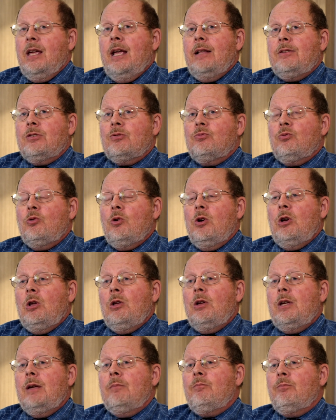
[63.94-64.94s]
It's
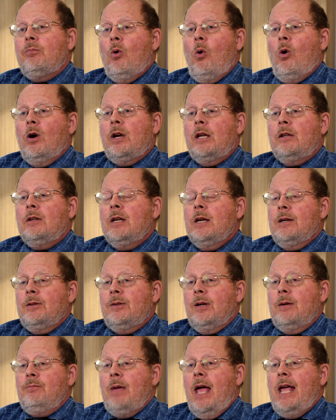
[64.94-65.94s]
really important
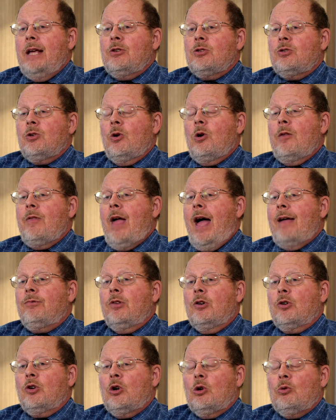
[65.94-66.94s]
to make sure that
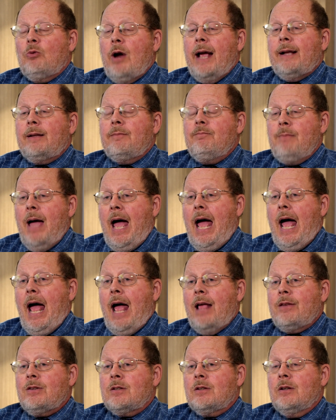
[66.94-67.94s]
the correct
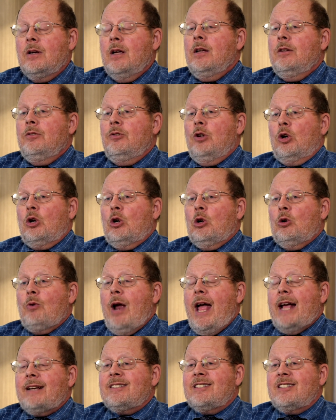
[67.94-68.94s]
mask, the
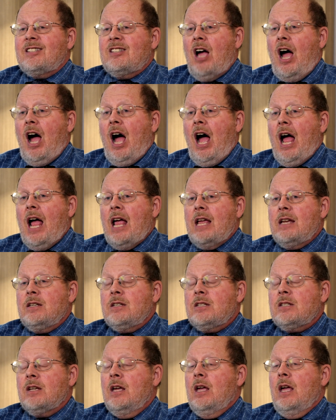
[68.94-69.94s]
correct
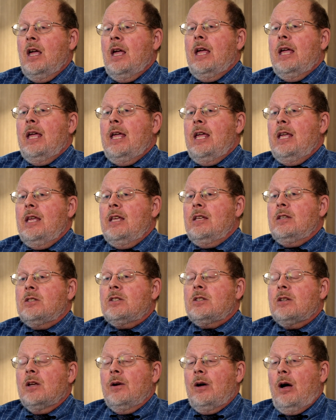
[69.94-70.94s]
size
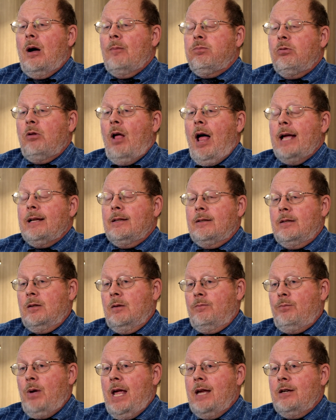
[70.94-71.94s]
is applied to
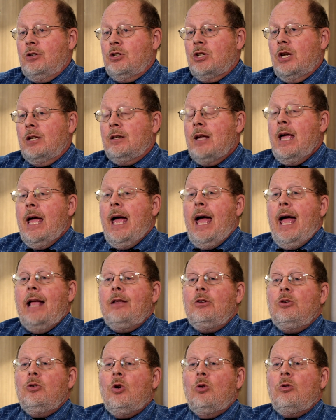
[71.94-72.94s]
the patient,
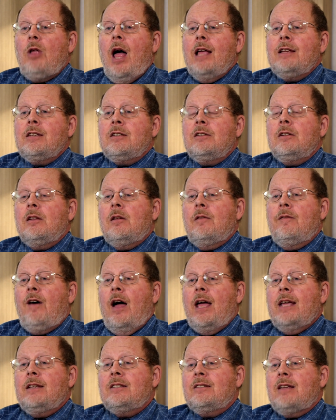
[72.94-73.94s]
and utilizing a
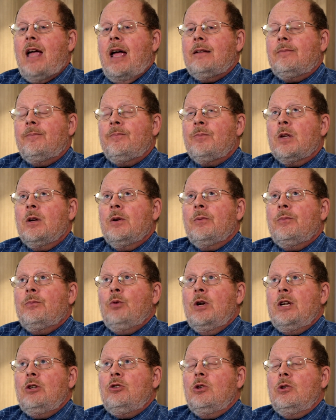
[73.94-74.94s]
device that
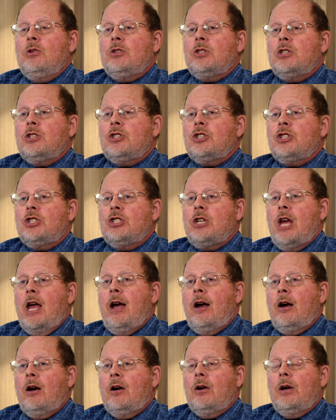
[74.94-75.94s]
reduces
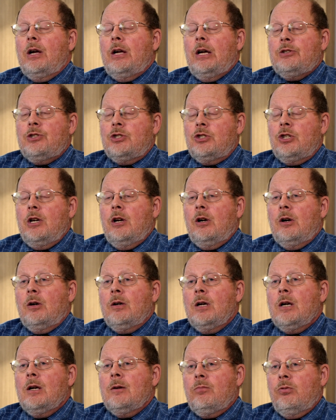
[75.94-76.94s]

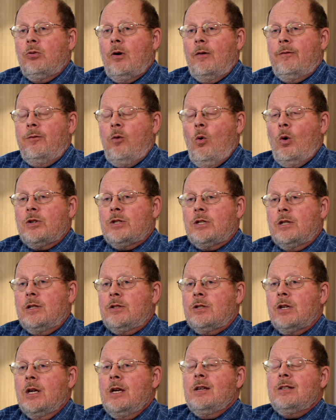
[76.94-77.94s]
shear
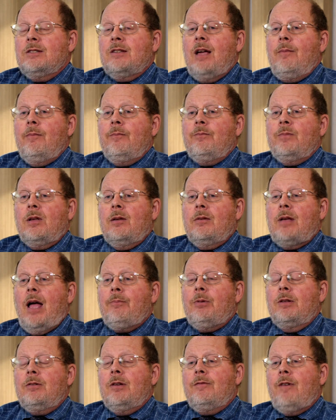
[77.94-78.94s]
forces. Some
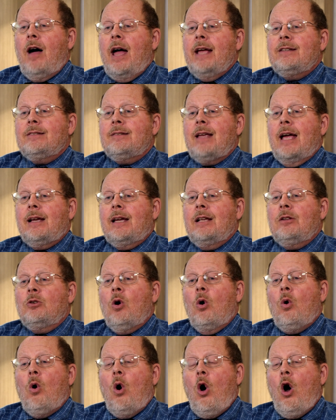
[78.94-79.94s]
type of device that can
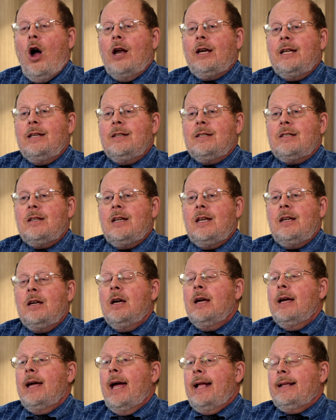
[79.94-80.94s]
go on easy
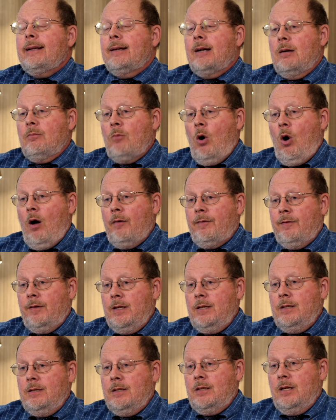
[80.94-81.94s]
and come off
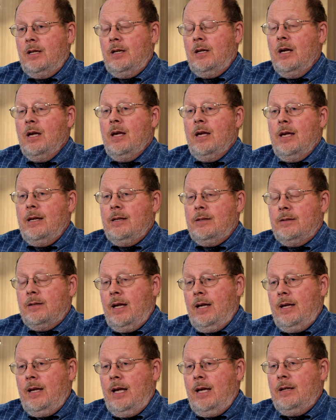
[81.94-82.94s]
easy
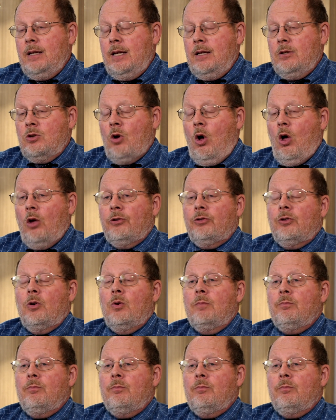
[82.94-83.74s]
is also